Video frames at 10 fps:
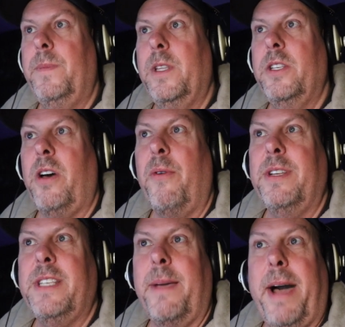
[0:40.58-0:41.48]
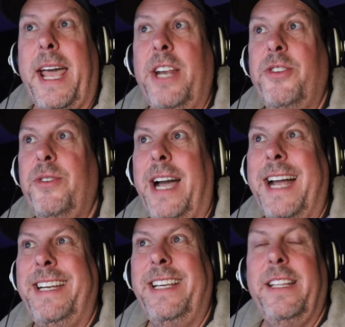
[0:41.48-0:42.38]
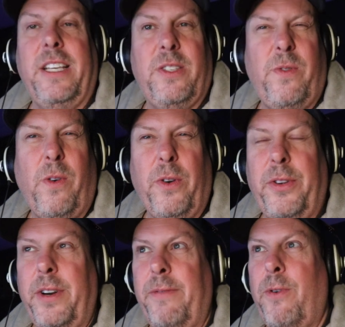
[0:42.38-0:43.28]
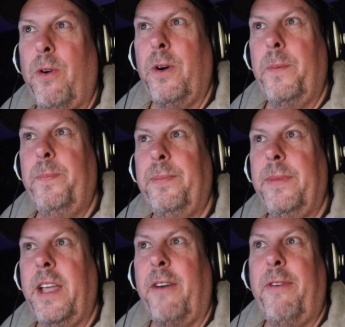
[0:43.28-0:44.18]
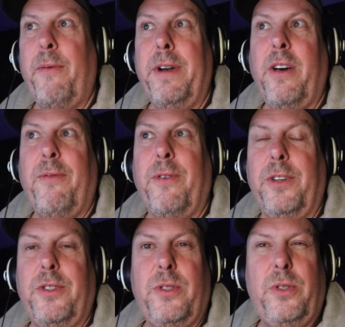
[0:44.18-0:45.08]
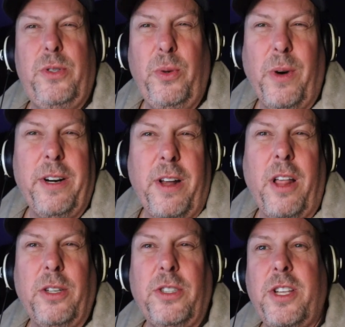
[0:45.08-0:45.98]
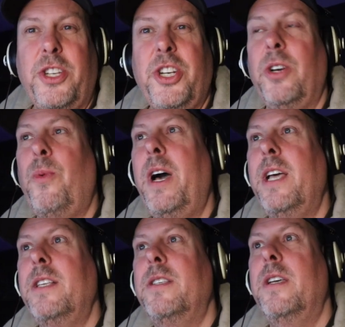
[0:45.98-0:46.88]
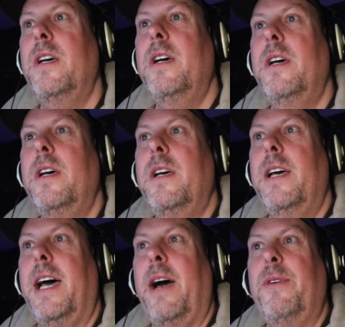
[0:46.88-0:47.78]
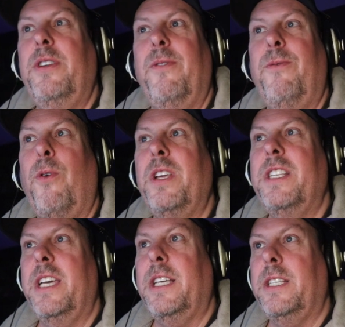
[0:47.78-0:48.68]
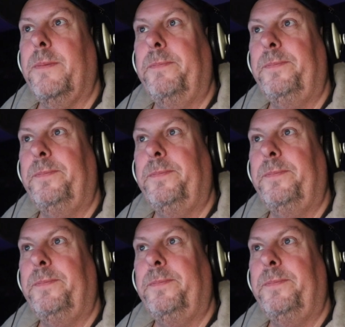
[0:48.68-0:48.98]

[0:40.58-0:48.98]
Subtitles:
So I want to say my entry ideally is 434. Now, if I want to go for $200 chunk wise, I would do 46.